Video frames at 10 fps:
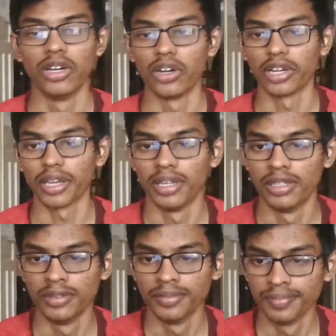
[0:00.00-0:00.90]
Okay,
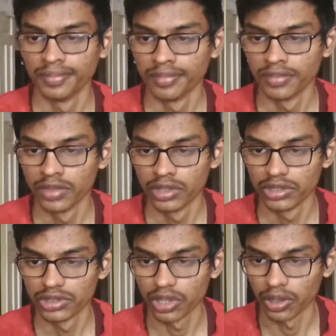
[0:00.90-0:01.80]

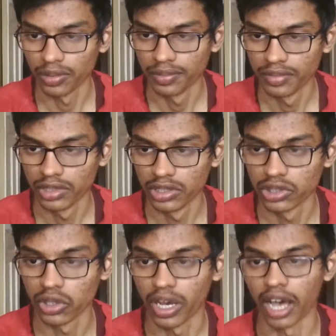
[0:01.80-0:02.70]
so
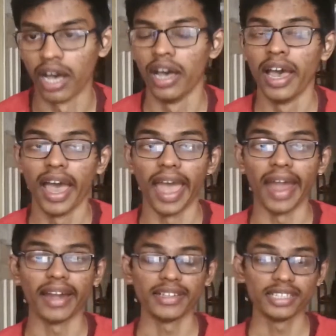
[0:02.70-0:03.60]

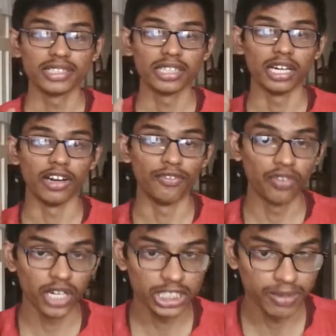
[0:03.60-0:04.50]
and this
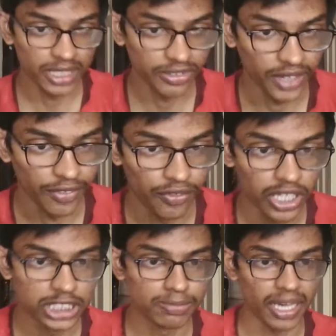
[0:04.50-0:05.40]
first pass effect.
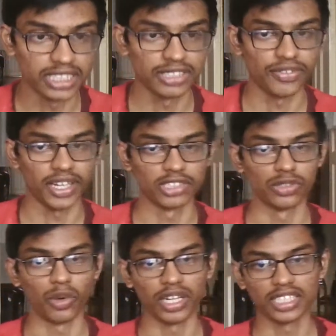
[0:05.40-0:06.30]

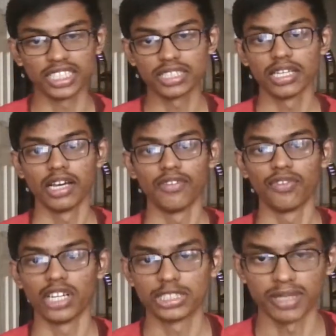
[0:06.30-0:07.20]
So what is this
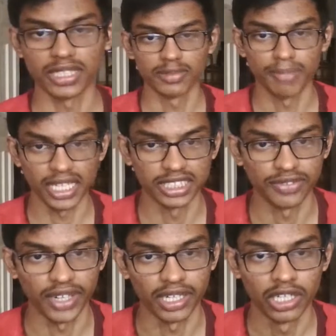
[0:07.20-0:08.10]
first pass
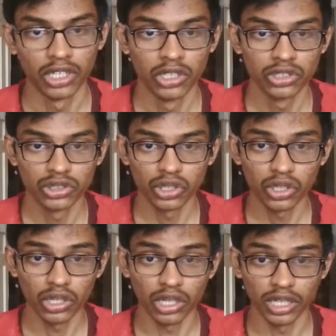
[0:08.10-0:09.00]
effect?
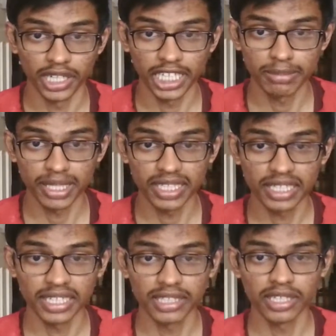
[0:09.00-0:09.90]
So it is
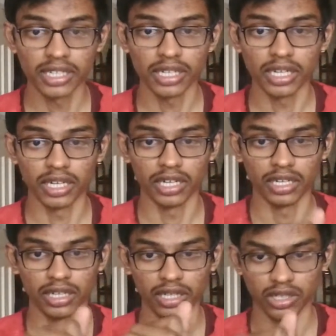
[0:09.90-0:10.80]
basically
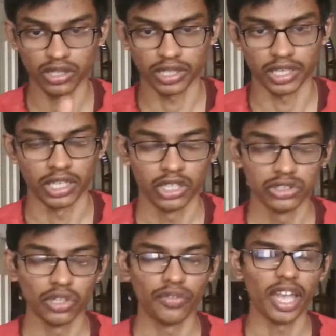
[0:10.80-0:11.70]
the okay.
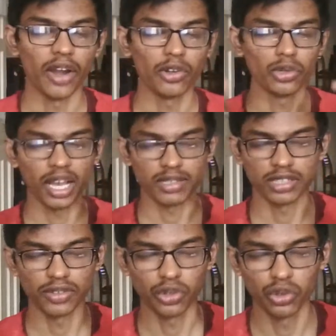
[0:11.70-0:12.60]
So we have two types
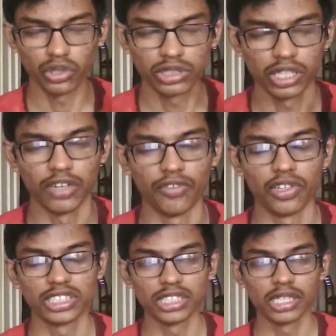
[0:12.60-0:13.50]
of routes.
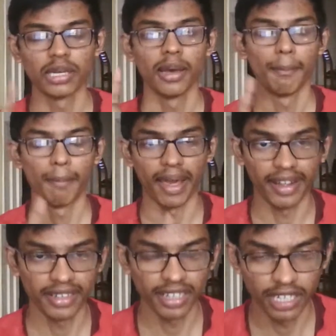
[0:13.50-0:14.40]
First is the
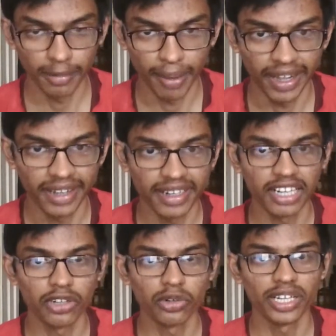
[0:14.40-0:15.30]

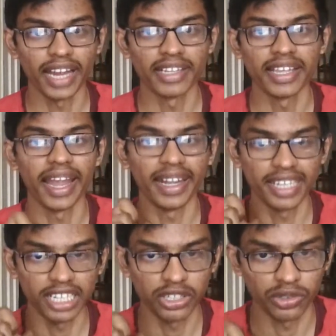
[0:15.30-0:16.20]
parenteral route and the
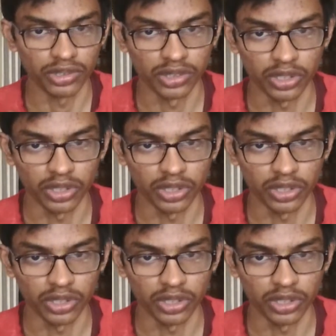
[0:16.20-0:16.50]
enteral route.